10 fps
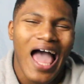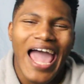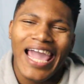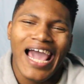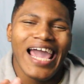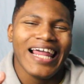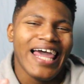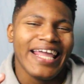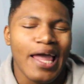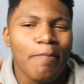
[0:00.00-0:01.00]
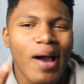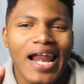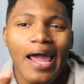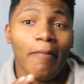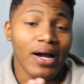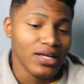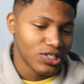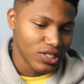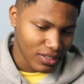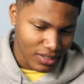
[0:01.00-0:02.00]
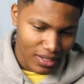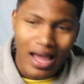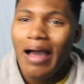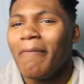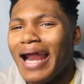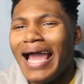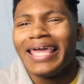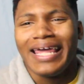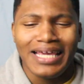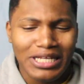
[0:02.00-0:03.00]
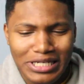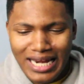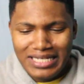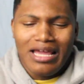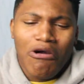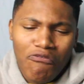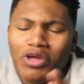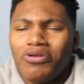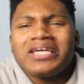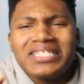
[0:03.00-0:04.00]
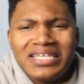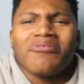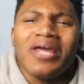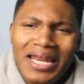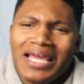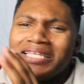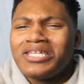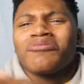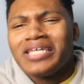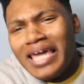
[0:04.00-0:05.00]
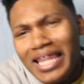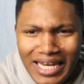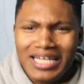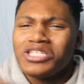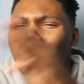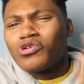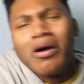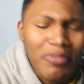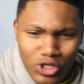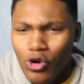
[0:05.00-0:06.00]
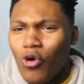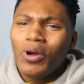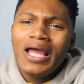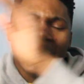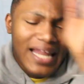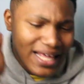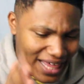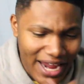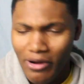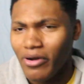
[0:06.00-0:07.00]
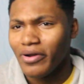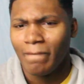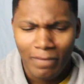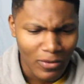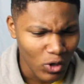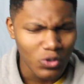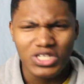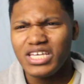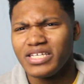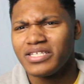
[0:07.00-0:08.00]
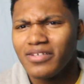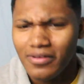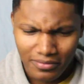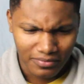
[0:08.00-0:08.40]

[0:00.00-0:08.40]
I ain't like that by that much. But I get it, he trying to say OVO, they still there, they still together, they still coming strong, they there. Who's this?